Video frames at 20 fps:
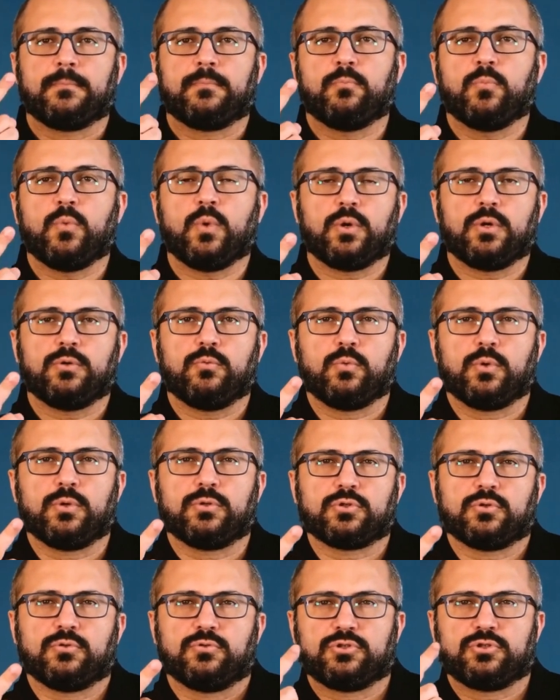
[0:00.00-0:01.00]
World War
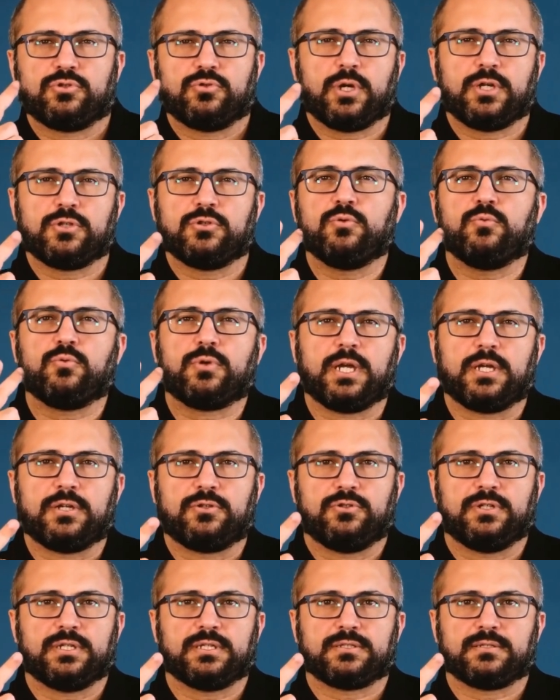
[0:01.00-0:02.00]
II struck two
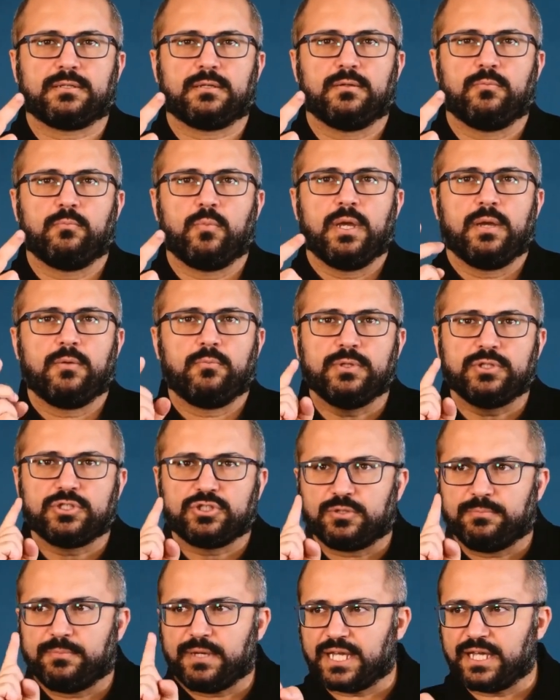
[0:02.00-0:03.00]
countries. One was
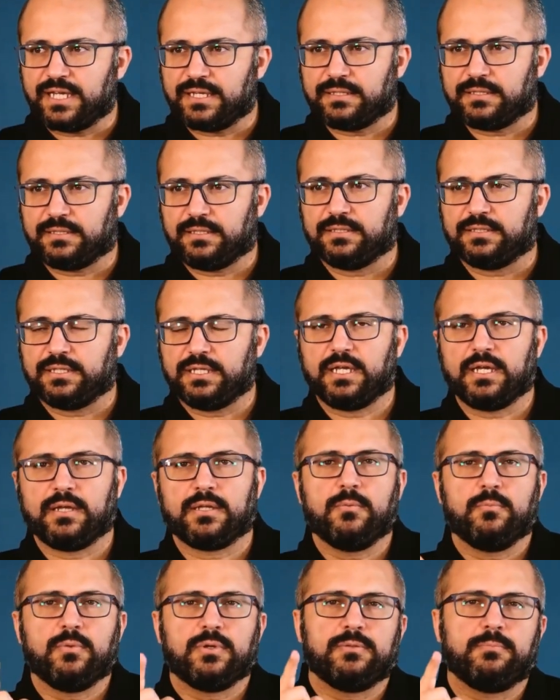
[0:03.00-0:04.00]
Japan, the
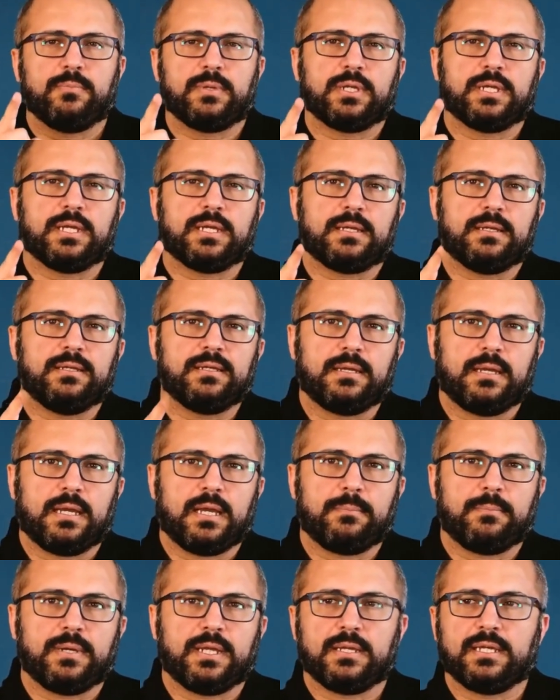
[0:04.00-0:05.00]
other was Berlin.
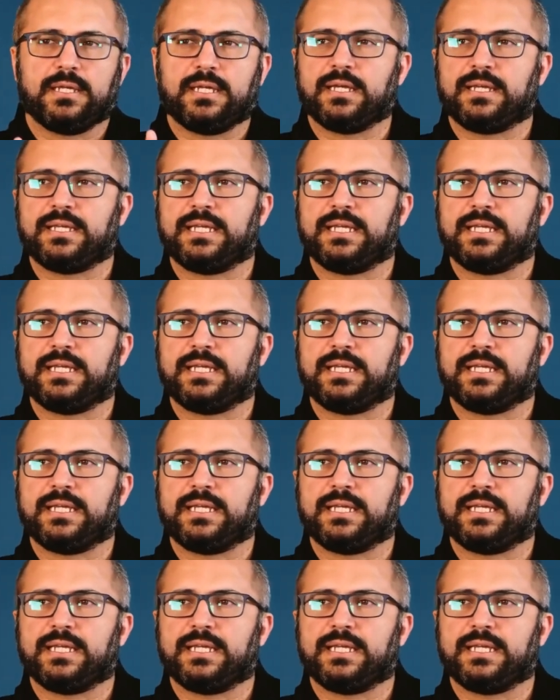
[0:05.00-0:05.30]
America